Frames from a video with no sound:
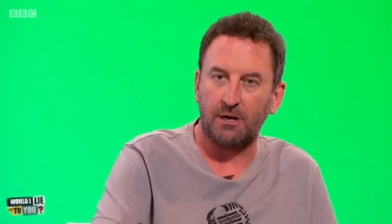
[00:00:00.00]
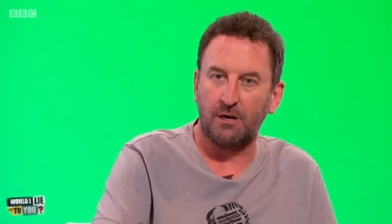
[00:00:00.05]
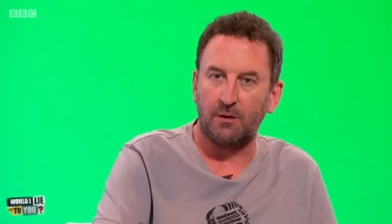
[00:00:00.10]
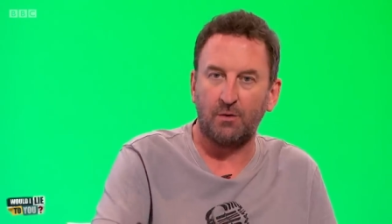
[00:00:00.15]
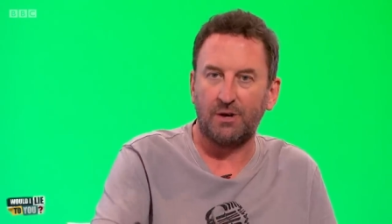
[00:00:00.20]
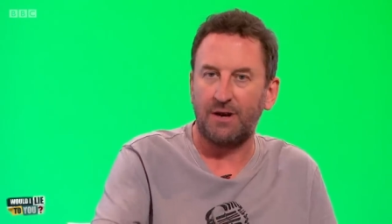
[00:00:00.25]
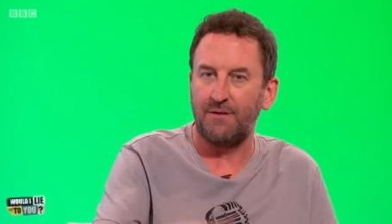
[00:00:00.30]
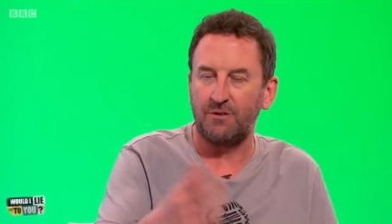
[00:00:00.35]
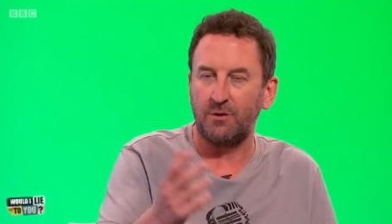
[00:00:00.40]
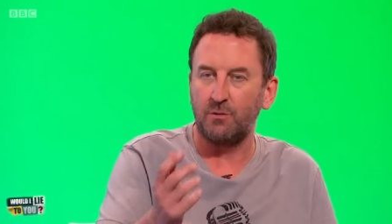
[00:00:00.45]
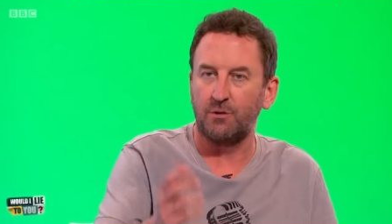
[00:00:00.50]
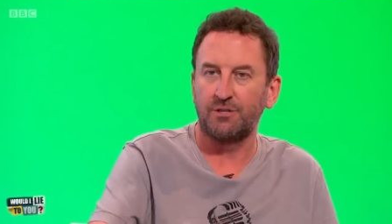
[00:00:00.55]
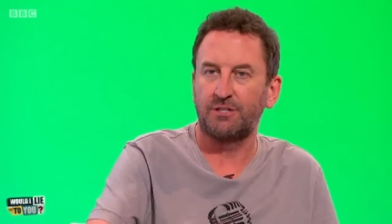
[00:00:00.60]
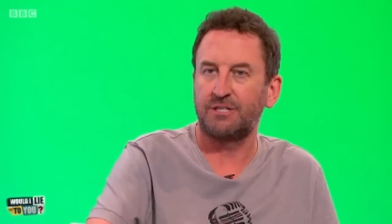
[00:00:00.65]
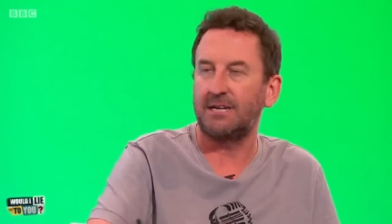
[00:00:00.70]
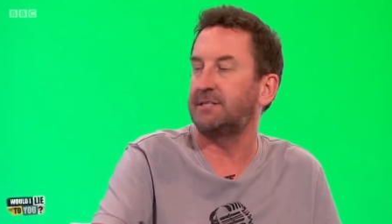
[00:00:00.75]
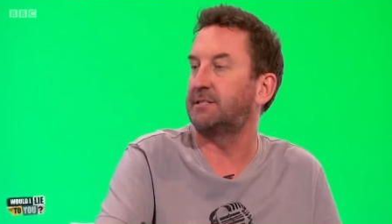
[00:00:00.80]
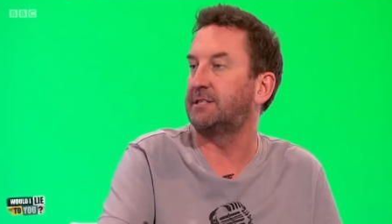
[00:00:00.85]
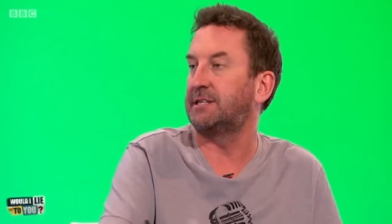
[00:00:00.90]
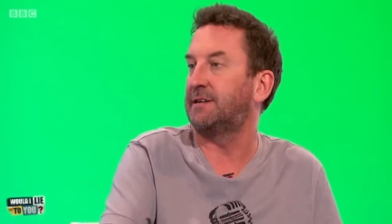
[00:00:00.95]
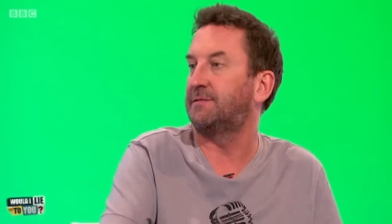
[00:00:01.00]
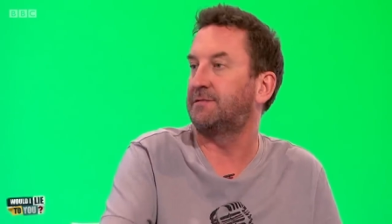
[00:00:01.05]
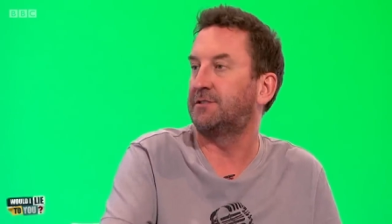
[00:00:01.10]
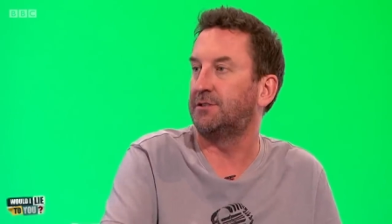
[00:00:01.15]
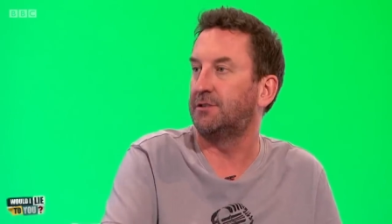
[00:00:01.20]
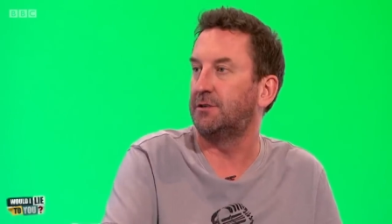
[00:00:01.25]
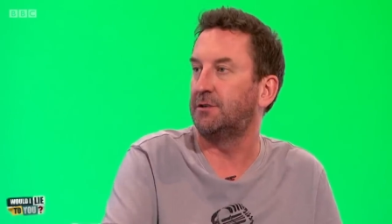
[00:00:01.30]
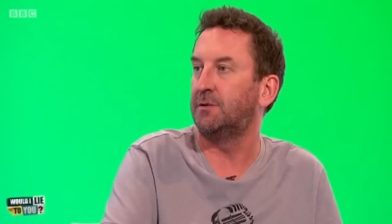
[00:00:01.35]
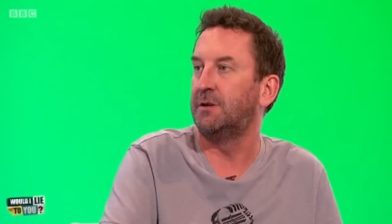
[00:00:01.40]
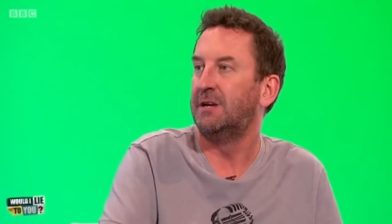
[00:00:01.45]
whatever it was, Saturday
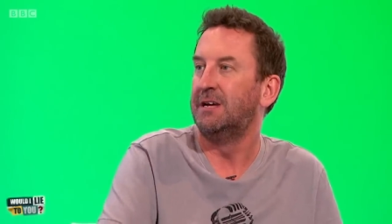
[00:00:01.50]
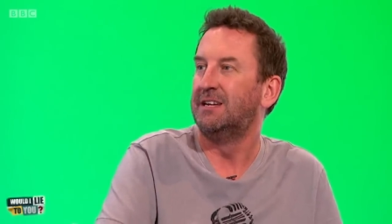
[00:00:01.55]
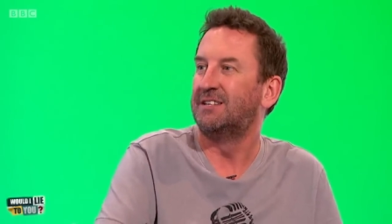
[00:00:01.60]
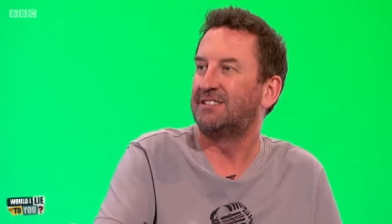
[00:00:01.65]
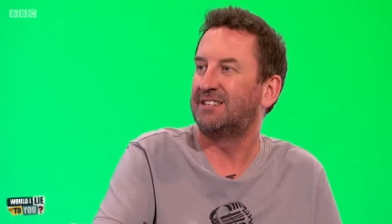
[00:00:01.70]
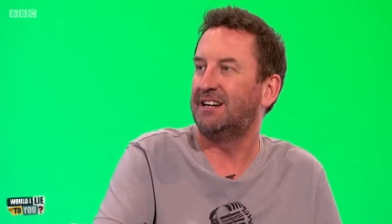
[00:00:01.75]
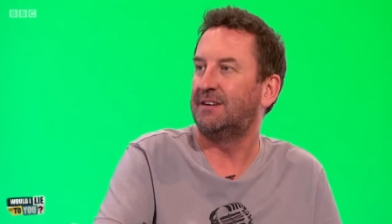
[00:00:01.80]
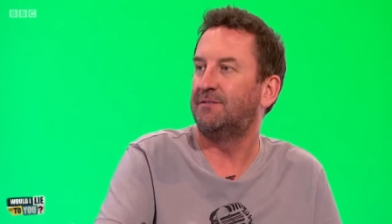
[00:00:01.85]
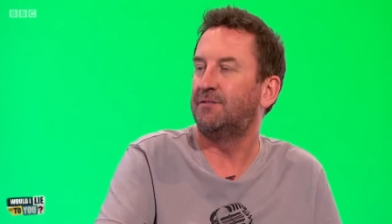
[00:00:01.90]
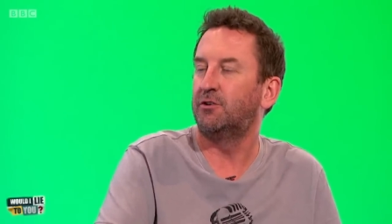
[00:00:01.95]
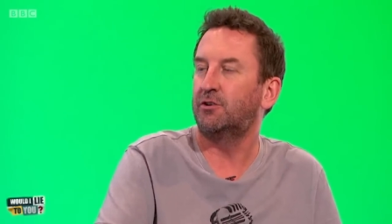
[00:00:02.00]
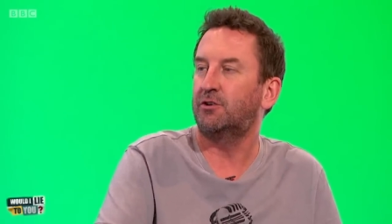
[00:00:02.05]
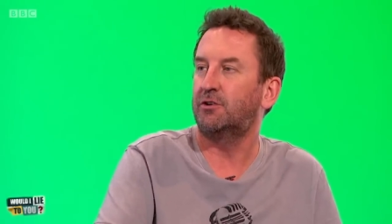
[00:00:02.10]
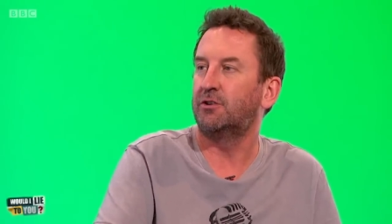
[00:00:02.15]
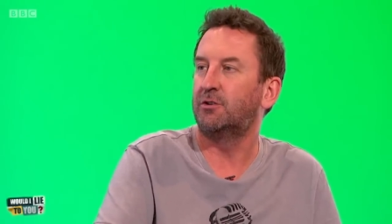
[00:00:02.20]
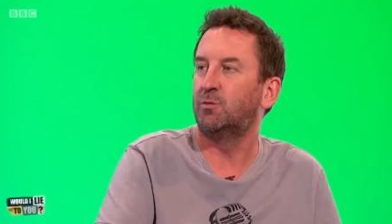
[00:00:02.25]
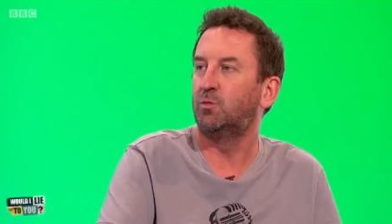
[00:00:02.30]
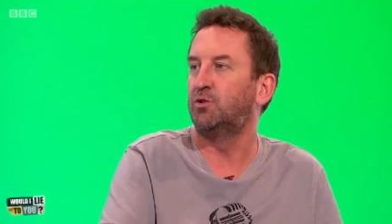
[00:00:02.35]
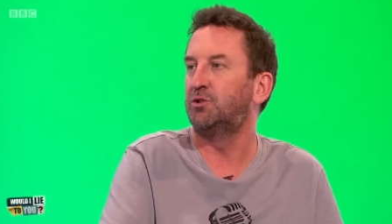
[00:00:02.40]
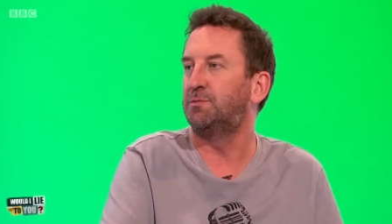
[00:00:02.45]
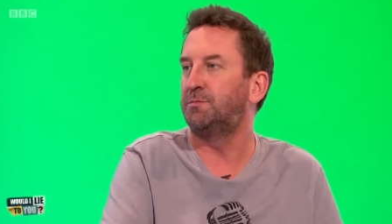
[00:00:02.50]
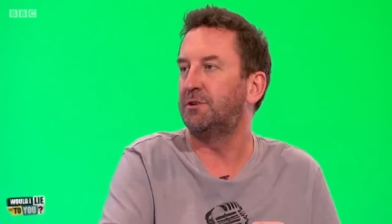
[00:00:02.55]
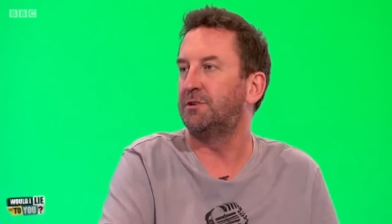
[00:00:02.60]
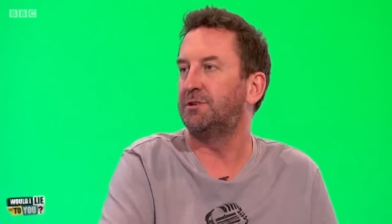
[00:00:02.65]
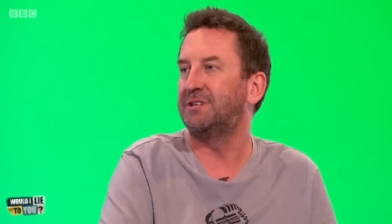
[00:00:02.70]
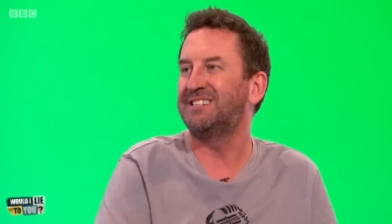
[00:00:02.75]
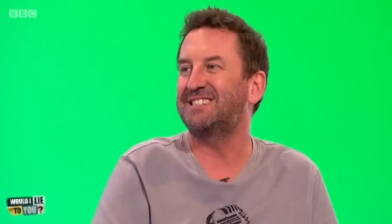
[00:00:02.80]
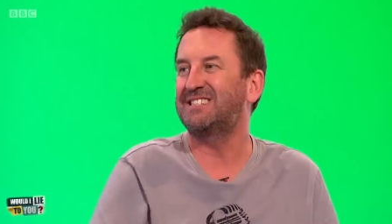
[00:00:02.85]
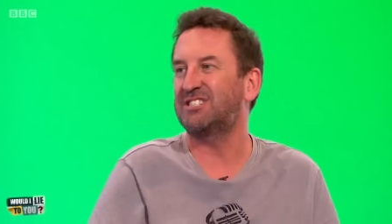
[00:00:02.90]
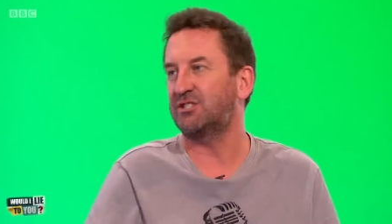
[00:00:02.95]
afternoon, to have a look at the
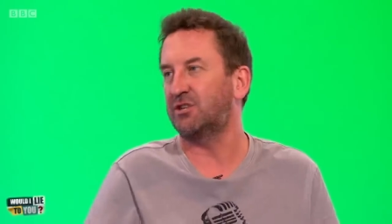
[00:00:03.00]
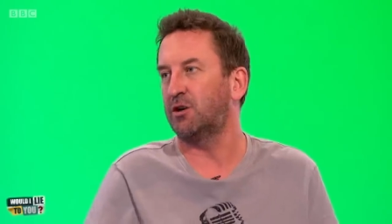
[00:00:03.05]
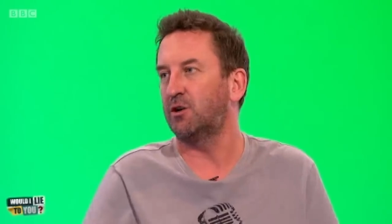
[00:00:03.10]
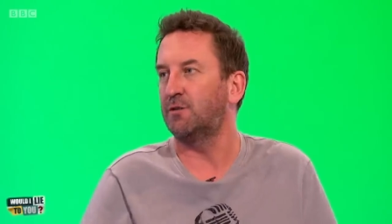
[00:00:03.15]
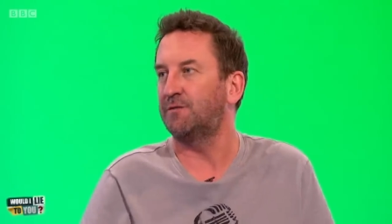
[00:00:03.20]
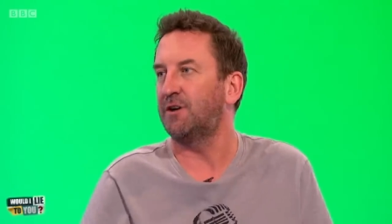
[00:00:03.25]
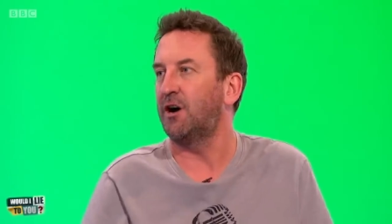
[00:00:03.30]
wood-burning stove.